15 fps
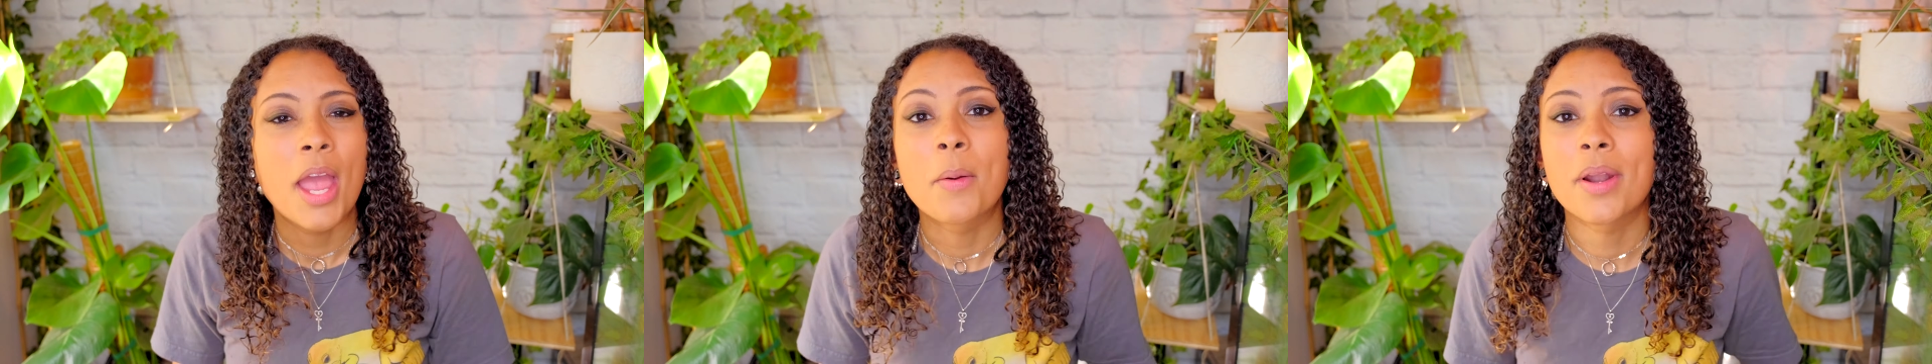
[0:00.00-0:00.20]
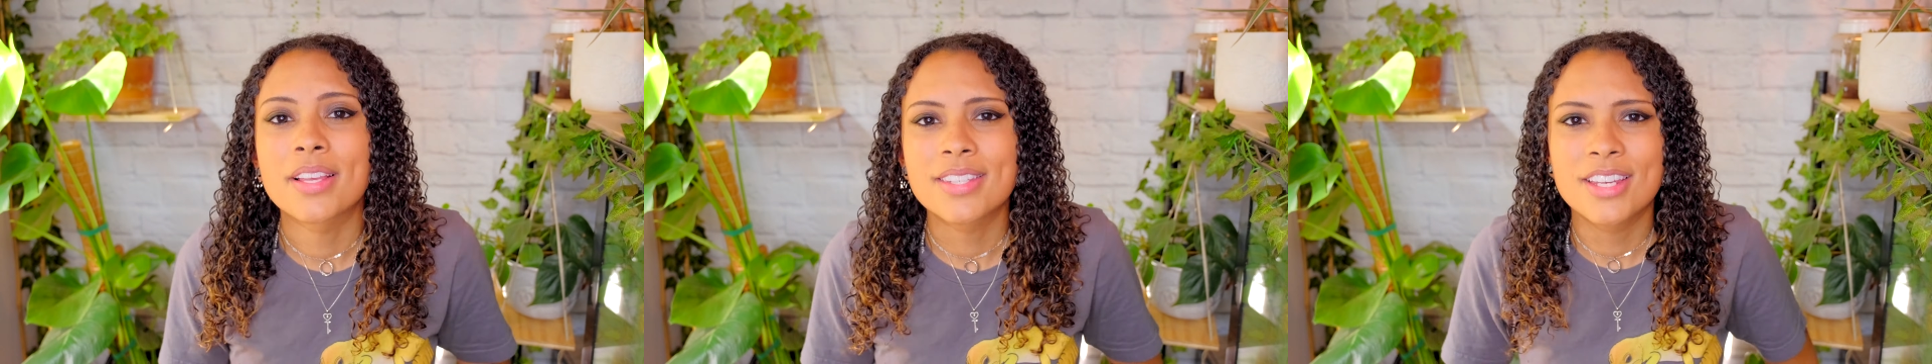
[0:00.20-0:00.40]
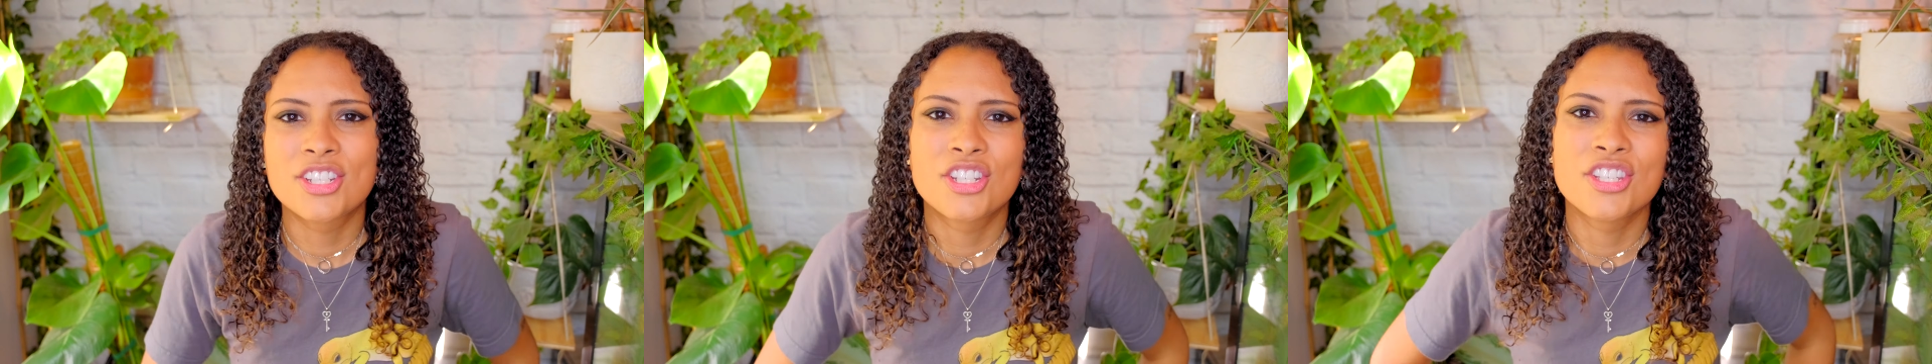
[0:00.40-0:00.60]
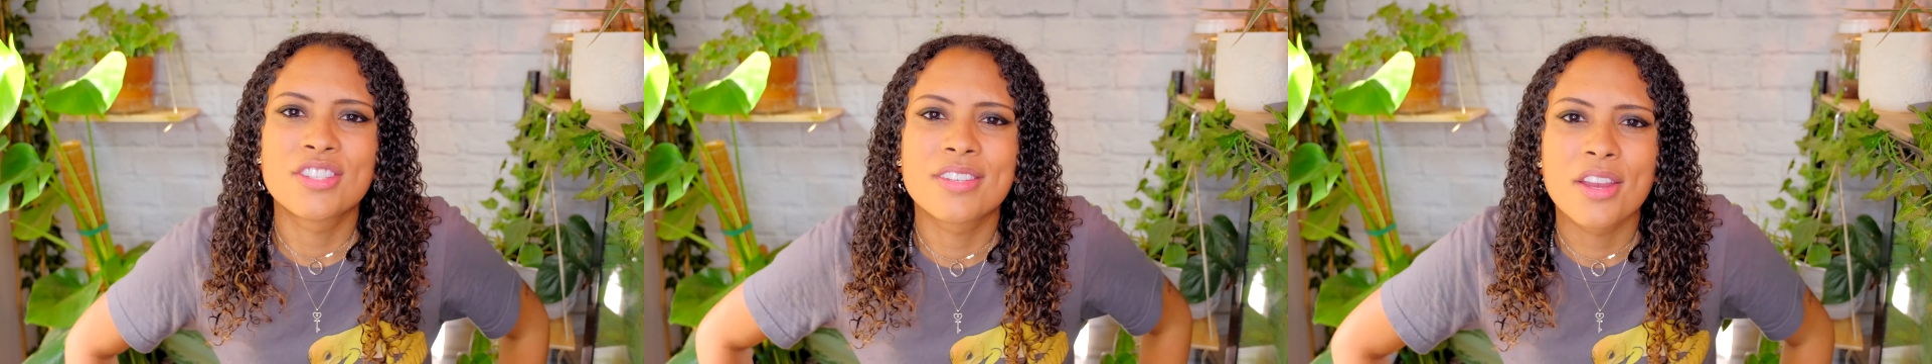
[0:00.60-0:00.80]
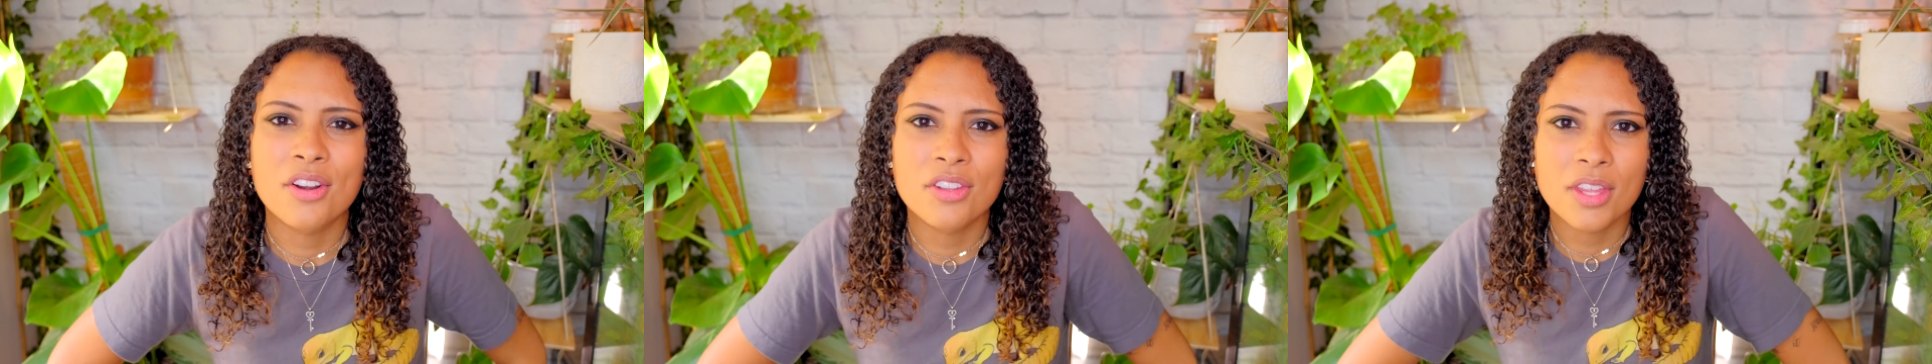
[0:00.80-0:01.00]
And when I say she's
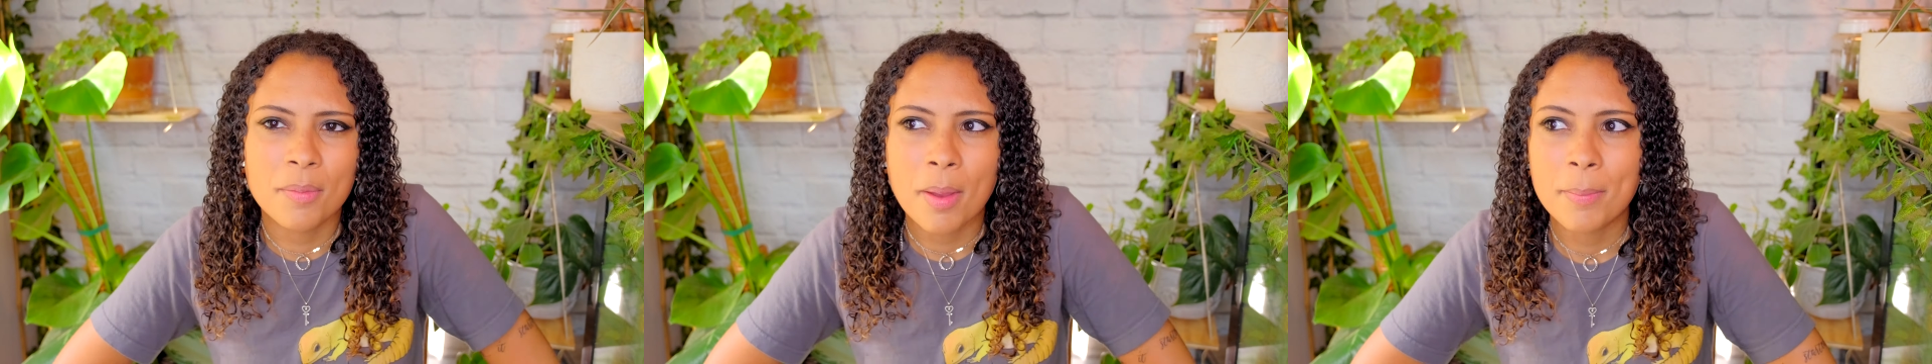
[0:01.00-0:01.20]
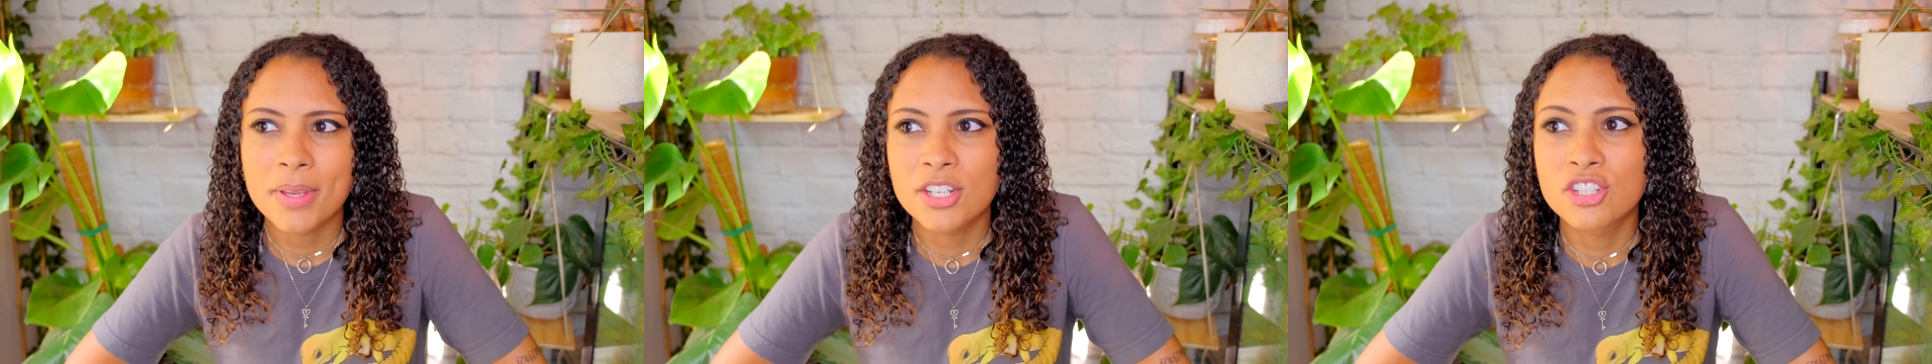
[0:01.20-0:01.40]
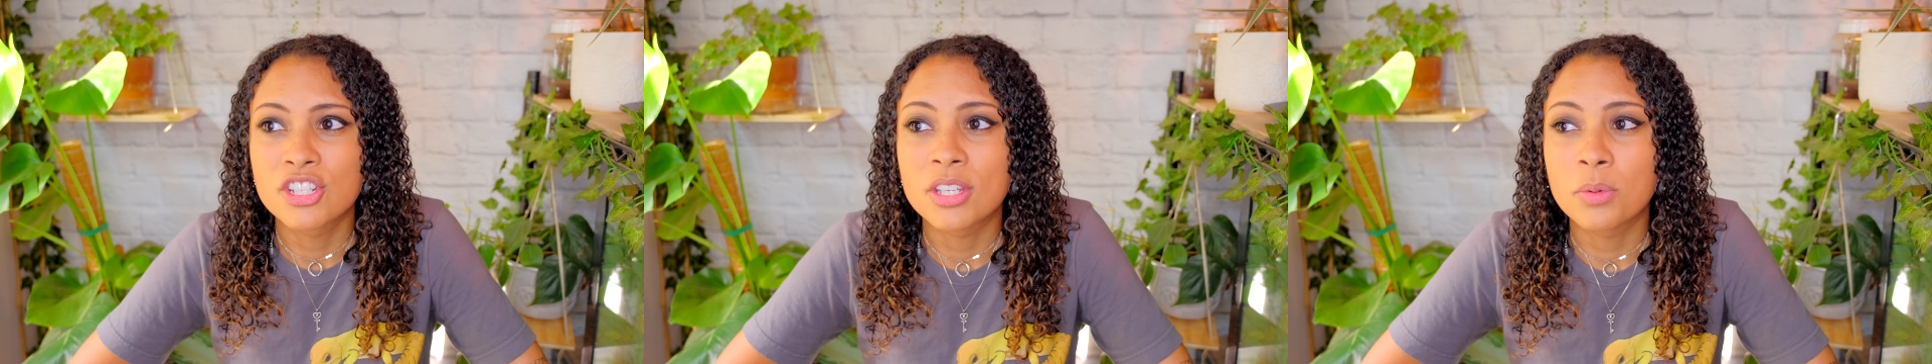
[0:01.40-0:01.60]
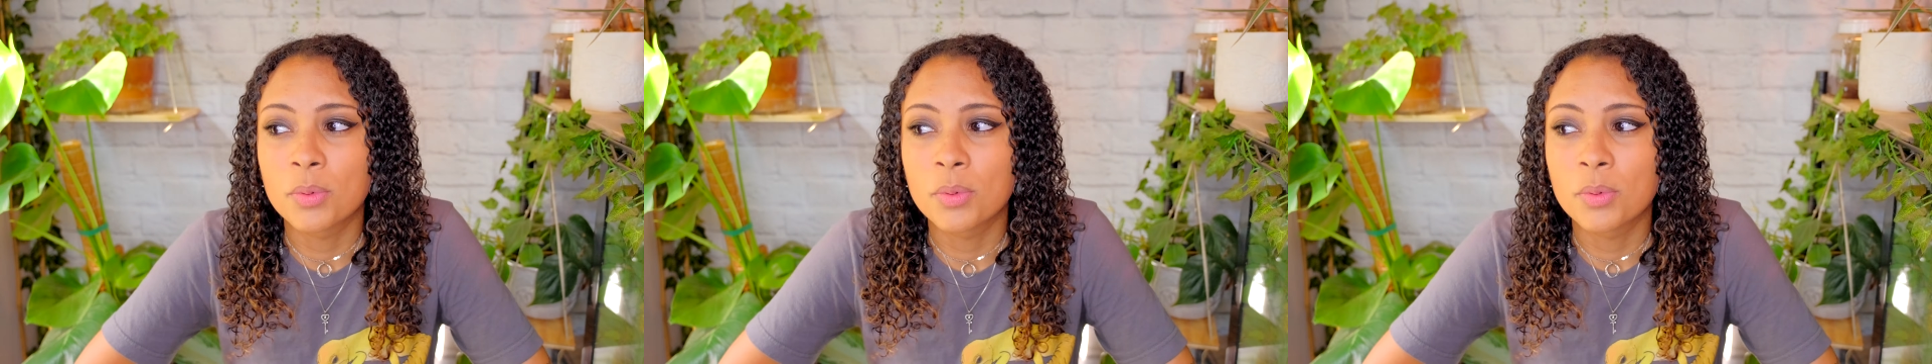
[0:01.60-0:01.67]
scared of them, I mean she